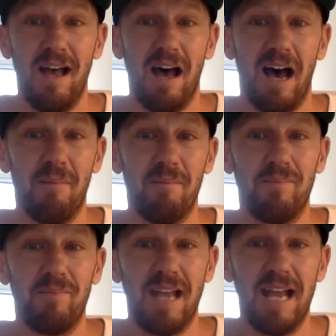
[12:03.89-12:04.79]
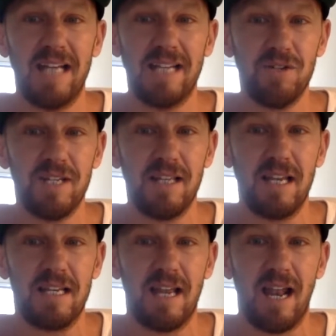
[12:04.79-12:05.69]
Um, it's interesting
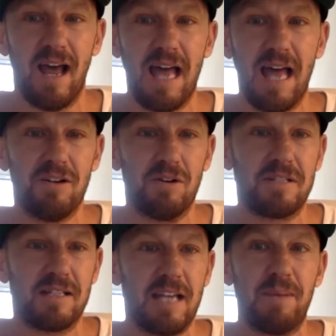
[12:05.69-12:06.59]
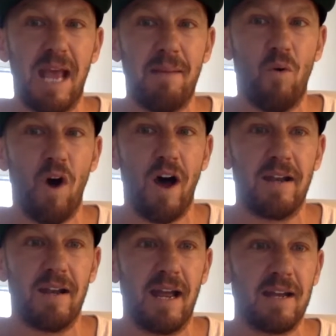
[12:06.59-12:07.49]
that that you know skip game
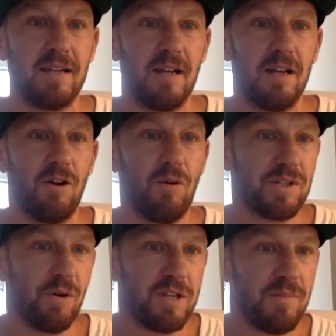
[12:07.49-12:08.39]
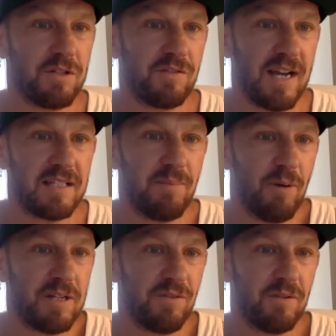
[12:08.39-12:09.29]
one and who has scored the most fantasy
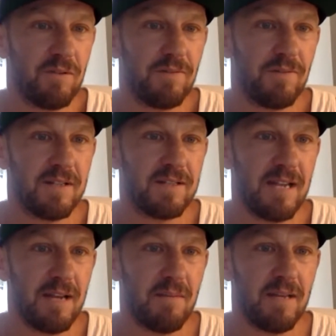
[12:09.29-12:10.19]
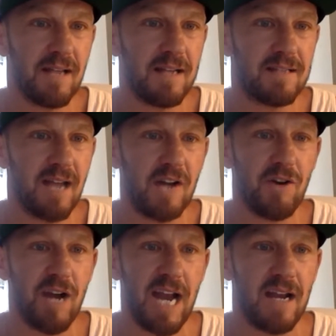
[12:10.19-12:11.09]
points for for this team is is
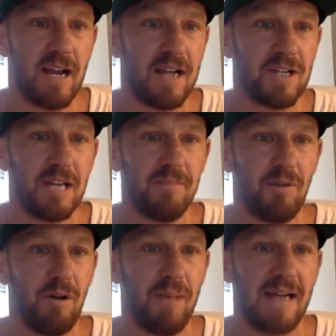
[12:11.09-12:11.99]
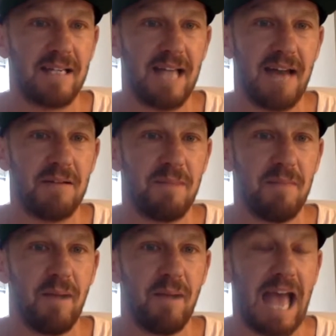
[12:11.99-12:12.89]
DeAndre Ayton, and I just keep going yeah. back to that as
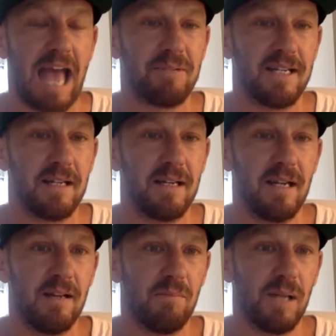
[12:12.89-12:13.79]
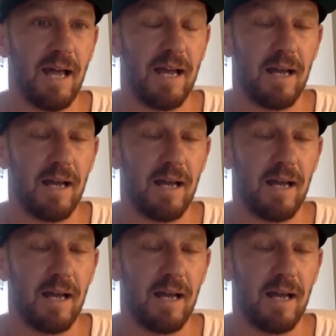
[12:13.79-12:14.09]
maybe my captain play.